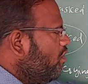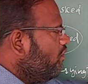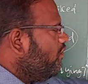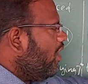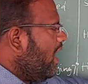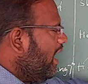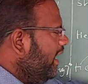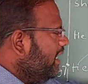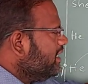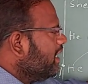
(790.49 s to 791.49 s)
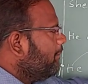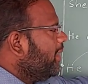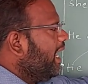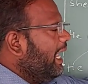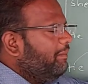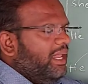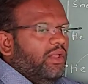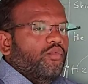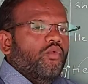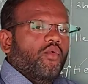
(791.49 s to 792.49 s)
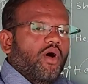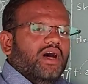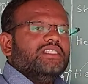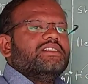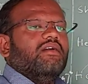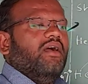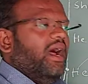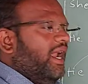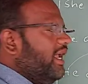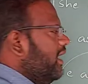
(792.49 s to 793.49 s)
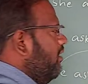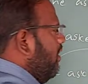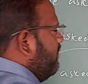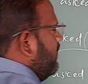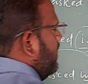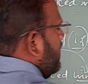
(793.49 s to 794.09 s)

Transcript: why the baby was crying. After